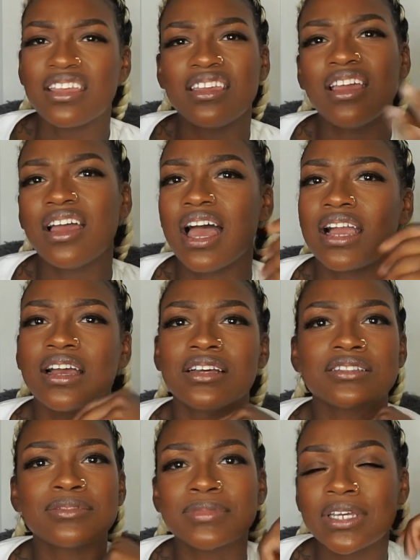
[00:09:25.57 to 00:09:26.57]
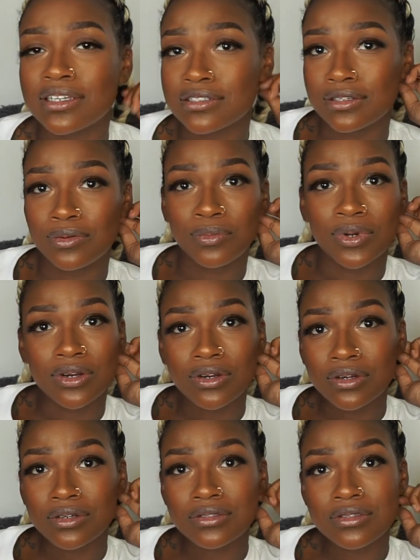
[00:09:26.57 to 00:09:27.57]
yeah, I got some things in the
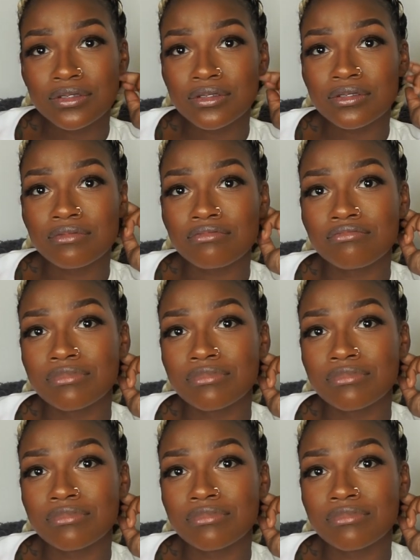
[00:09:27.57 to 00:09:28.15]
works.